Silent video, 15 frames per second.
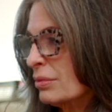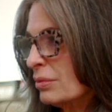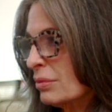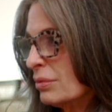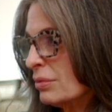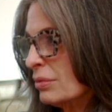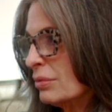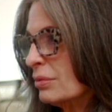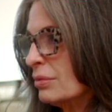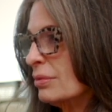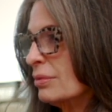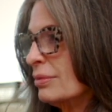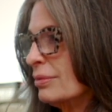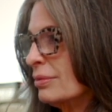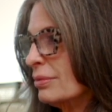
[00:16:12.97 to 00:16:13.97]

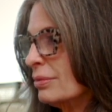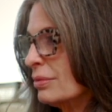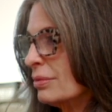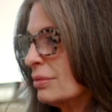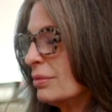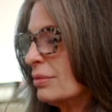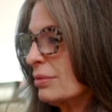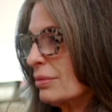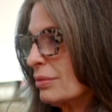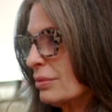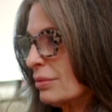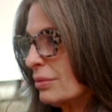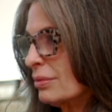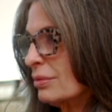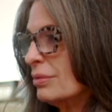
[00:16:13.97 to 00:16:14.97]

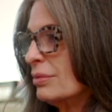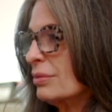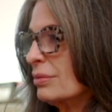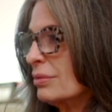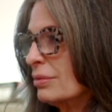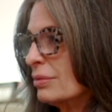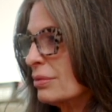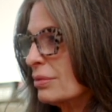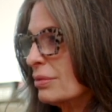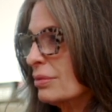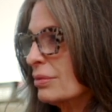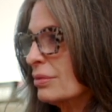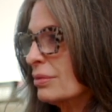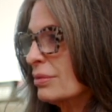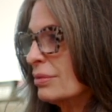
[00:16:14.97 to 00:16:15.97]

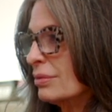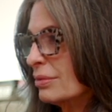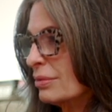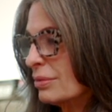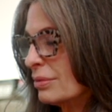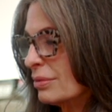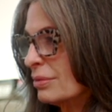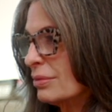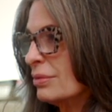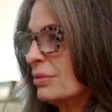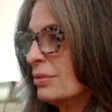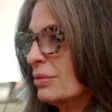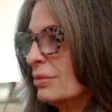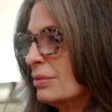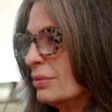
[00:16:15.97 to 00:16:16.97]

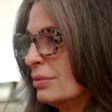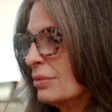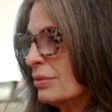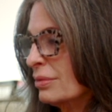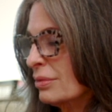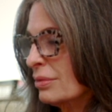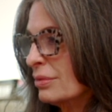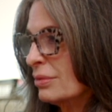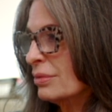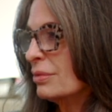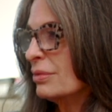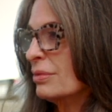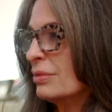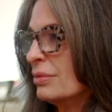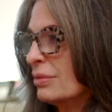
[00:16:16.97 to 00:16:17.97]

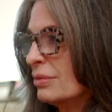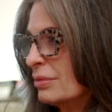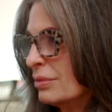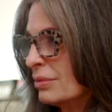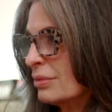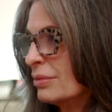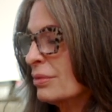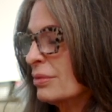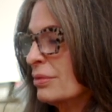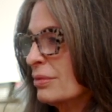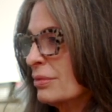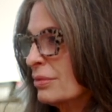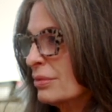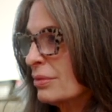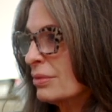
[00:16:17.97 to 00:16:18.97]

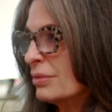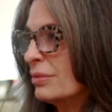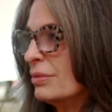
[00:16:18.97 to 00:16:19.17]
No words are spoken by the person on screen.